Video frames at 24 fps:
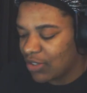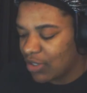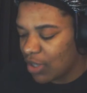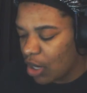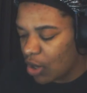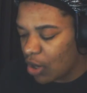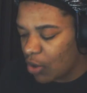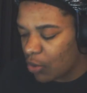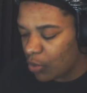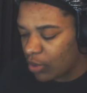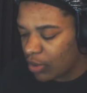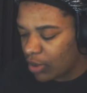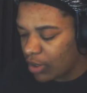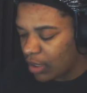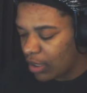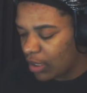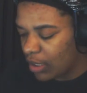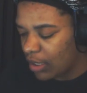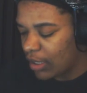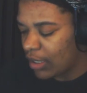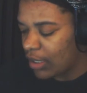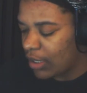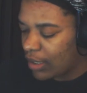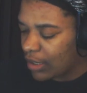So,
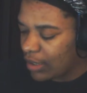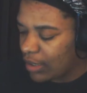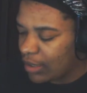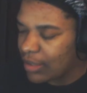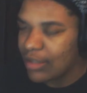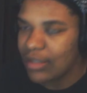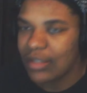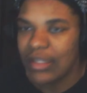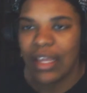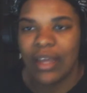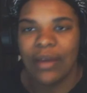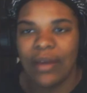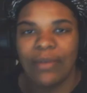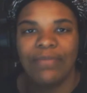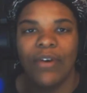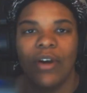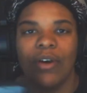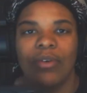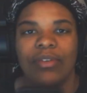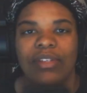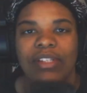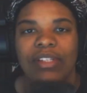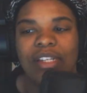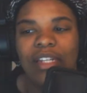this damn
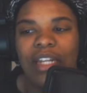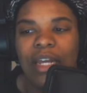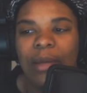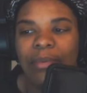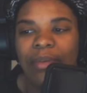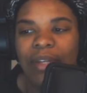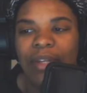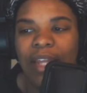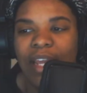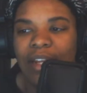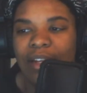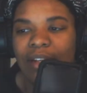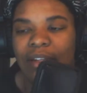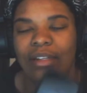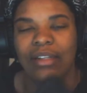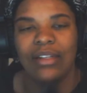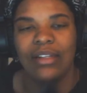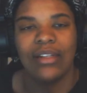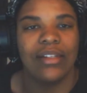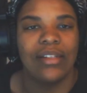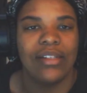phone's still updating.